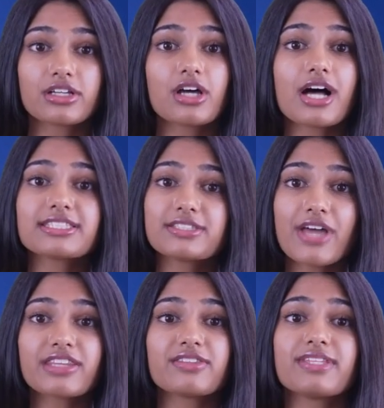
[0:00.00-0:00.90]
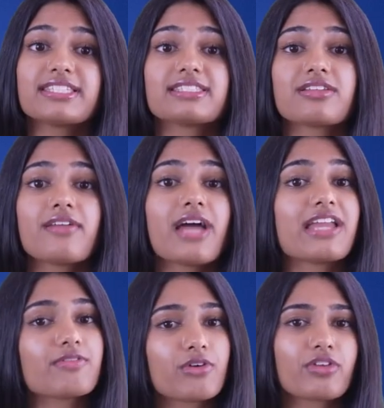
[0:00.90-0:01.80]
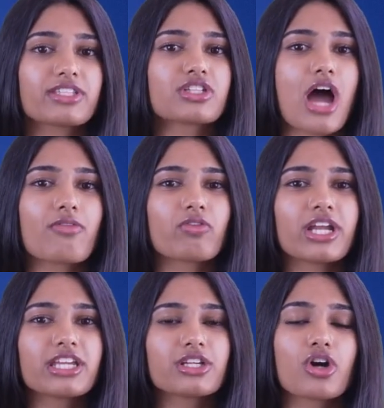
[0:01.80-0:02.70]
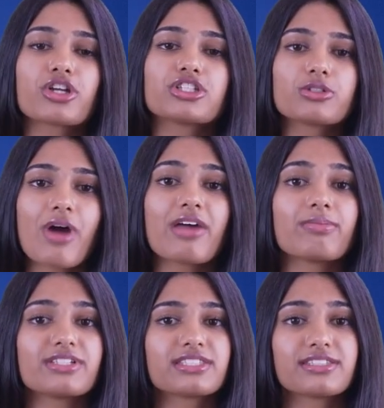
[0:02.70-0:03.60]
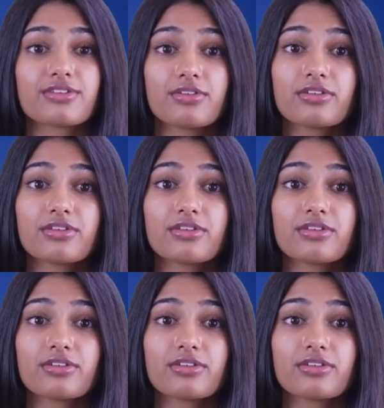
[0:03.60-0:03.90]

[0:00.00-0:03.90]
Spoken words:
cost-effectiveness, and ability to operate in harsh environments.